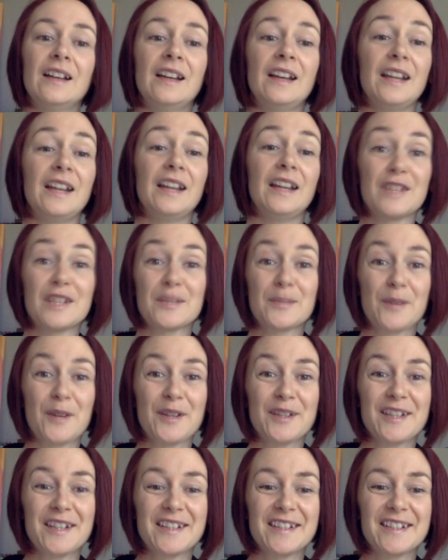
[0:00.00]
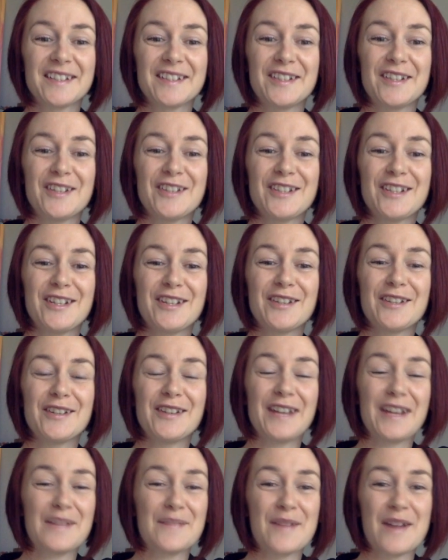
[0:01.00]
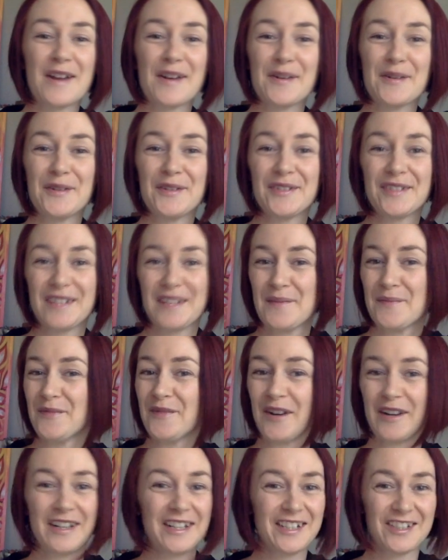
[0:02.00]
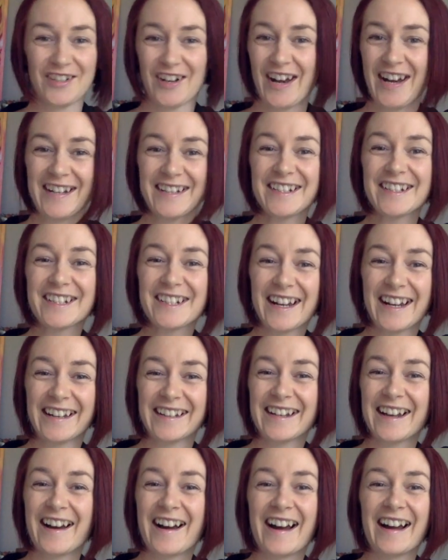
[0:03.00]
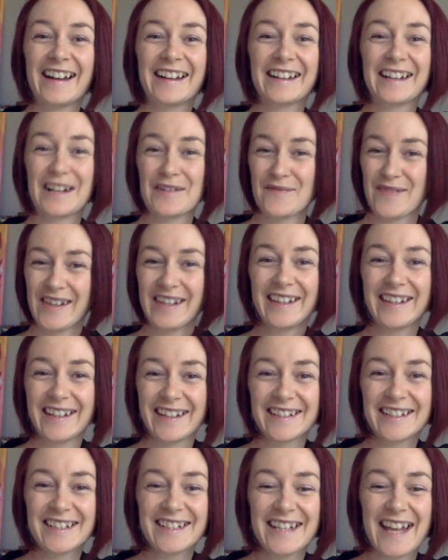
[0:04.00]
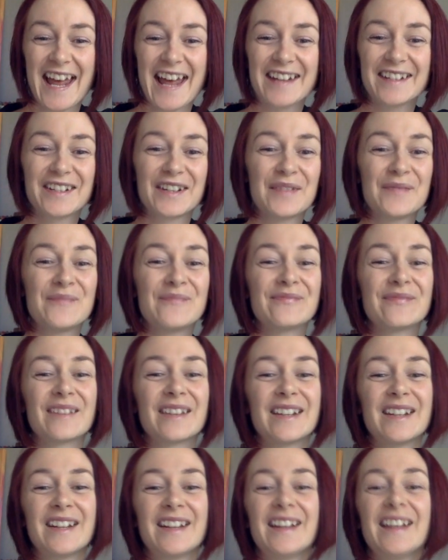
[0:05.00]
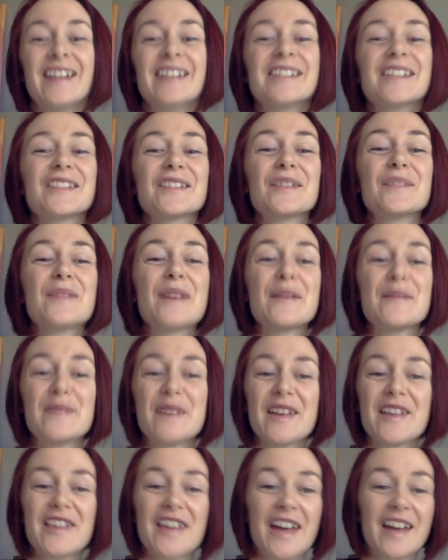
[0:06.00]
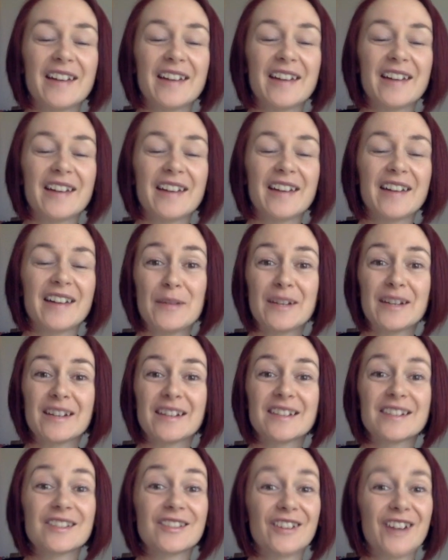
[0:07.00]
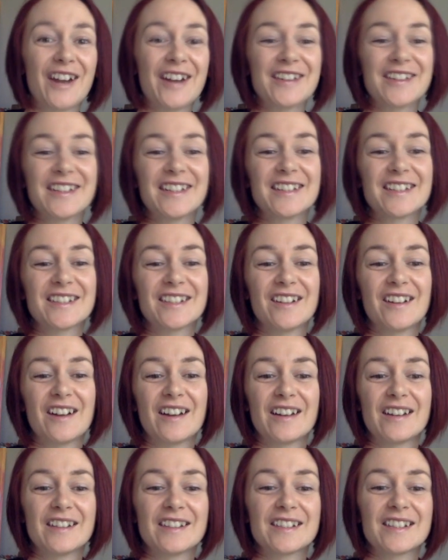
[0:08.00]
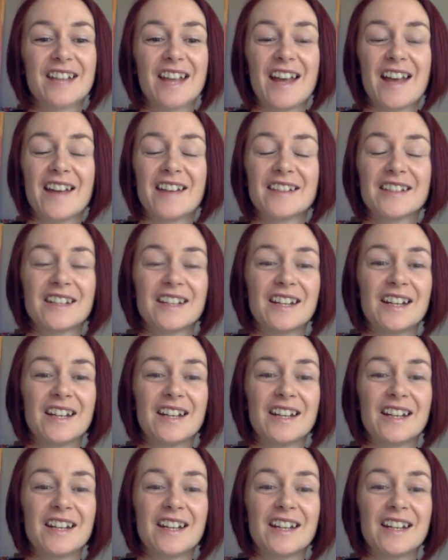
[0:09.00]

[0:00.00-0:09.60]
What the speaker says: If this process is new to you, it might all seem very strange, and I completely understand. Just remember that tapping is grounded in science and